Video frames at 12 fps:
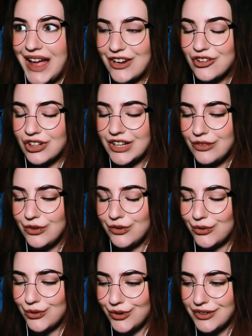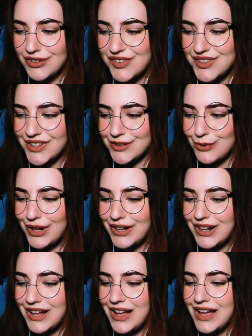actually two rules as
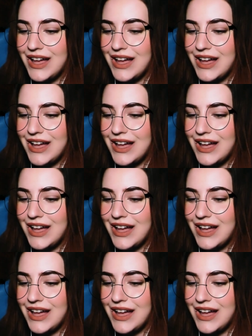well,